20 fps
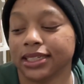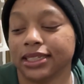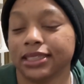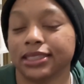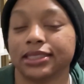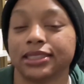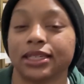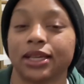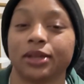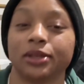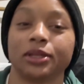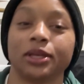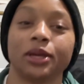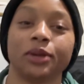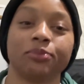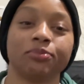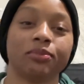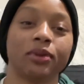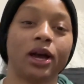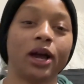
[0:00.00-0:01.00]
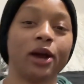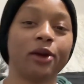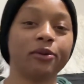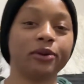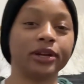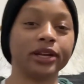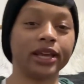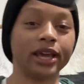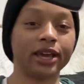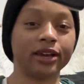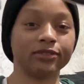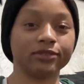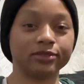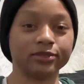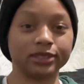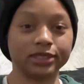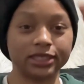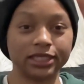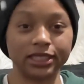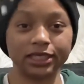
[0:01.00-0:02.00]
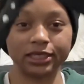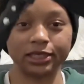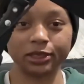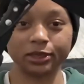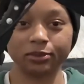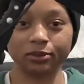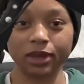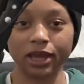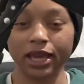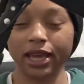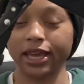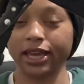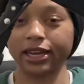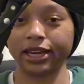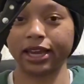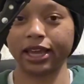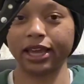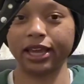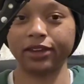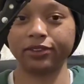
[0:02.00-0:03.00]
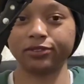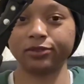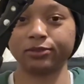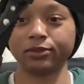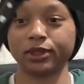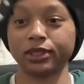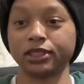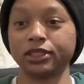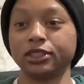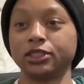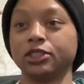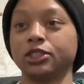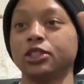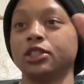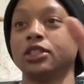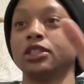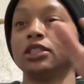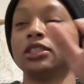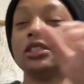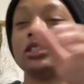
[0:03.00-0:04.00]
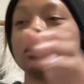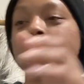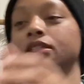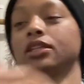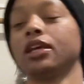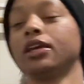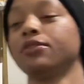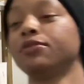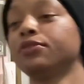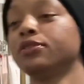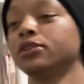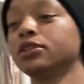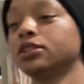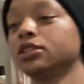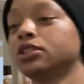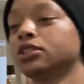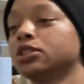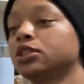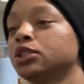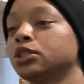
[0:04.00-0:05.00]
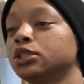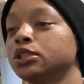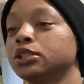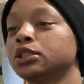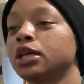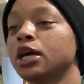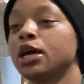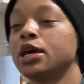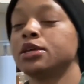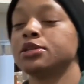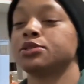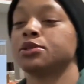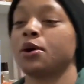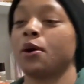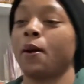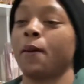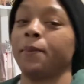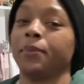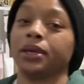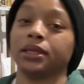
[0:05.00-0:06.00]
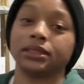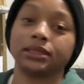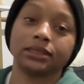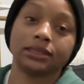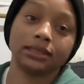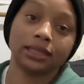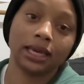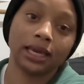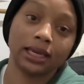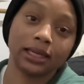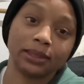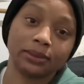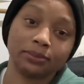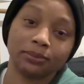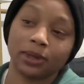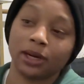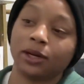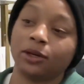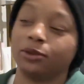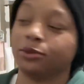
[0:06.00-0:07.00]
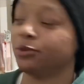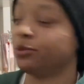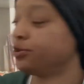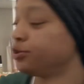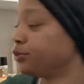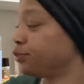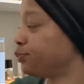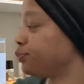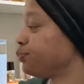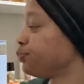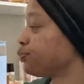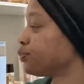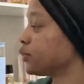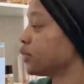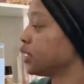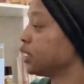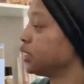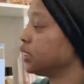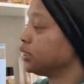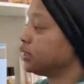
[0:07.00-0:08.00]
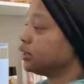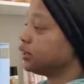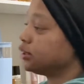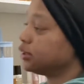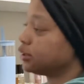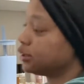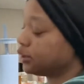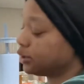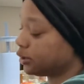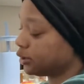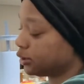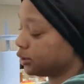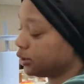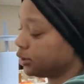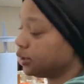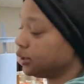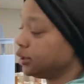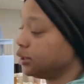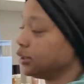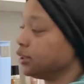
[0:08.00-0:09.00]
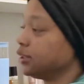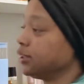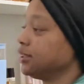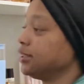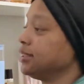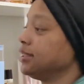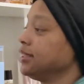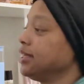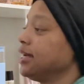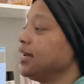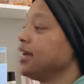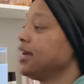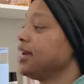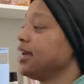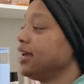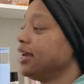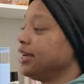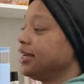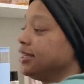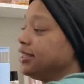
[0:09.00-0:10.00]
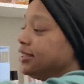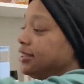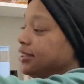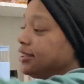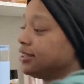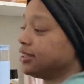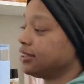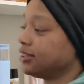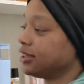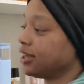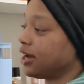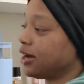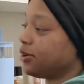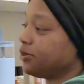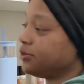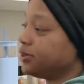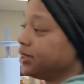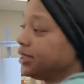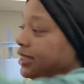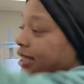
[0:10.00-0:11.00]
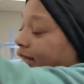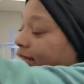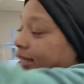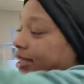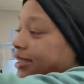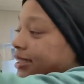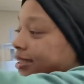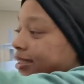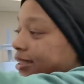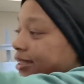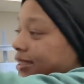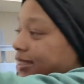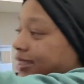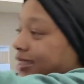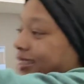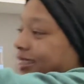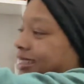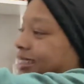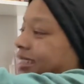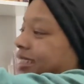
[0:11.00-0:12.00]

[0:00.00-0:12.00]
So yeah, I already have them set up and I have them on the charger, so they fully charged. So I'm about to take them off the chargers and show y'all what they look.